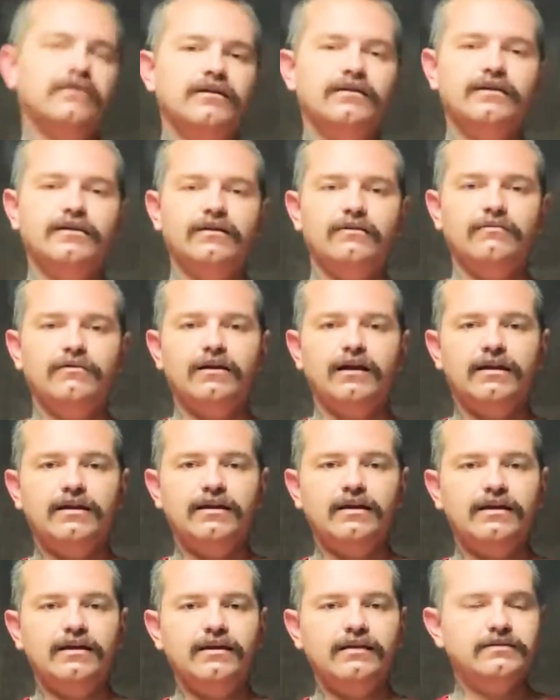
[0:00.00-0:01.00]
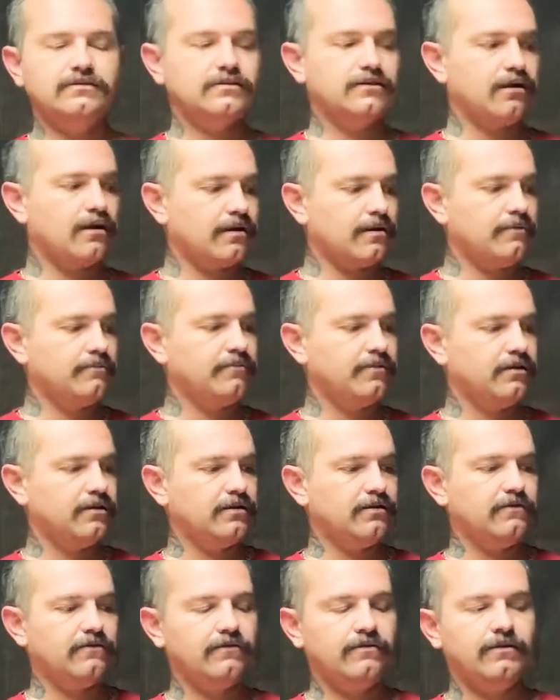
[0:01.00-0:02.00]
get what I need, stock up the
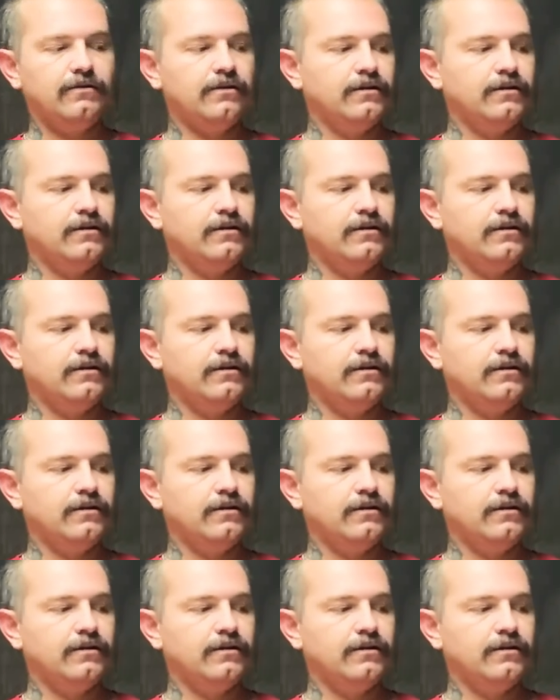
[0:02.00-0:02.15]
little